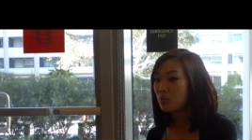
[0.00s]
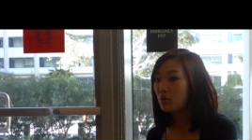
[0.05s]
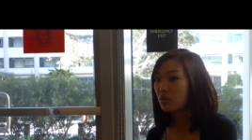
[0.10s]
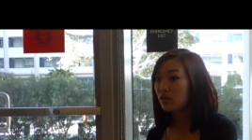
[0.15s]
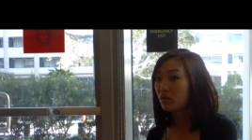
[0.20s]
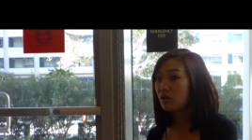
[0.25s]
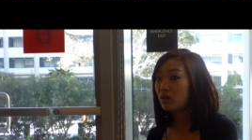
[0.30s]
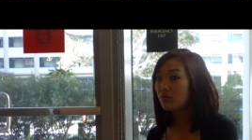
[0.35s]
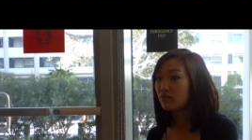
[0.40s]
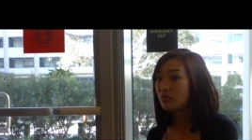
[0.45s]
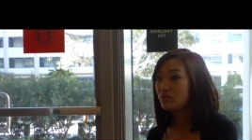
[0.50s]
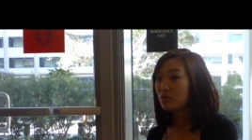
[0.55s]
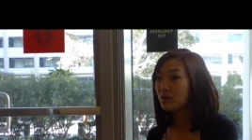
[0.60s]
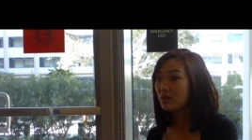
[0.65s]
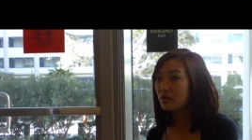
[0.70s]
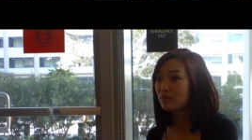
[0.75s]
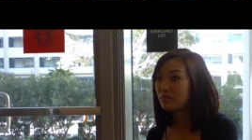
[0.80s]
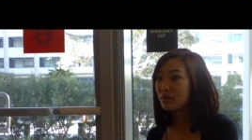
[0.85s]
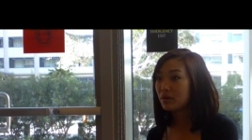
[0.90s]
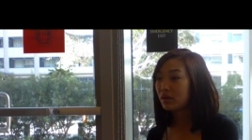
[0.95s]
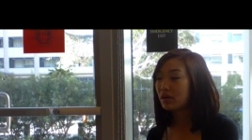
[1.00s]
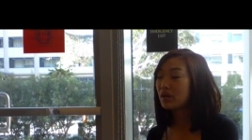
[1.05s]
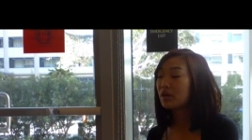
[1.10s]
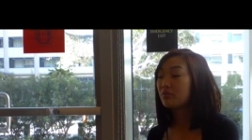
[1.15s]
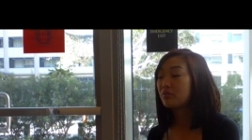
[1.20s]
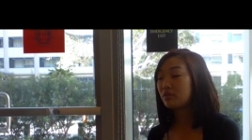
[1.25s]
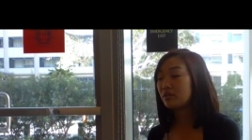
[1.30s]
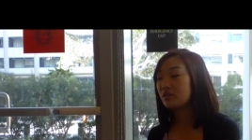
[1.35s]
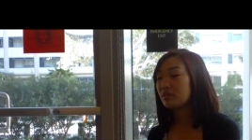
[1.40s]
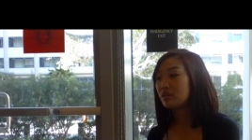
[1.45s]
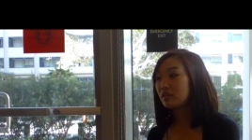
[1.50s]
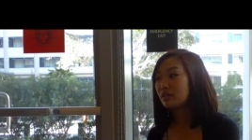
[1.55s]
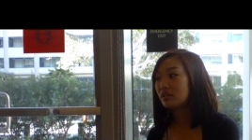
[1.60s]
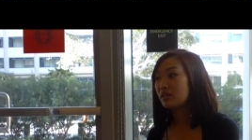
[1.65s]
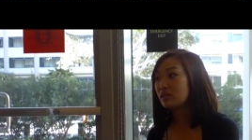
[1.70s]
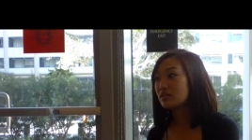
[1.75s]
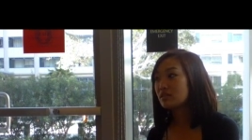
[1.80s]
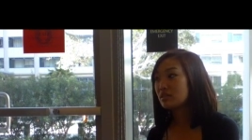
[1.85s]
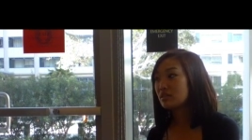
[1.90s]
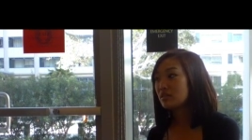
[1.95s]
well off you are in America. I really think
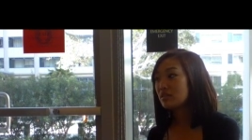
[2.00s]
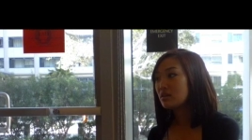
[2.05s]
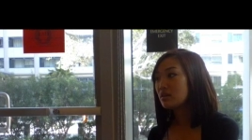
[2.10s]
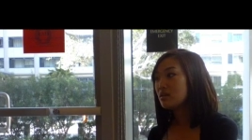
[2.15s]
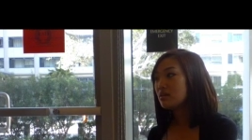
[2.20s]
that's it.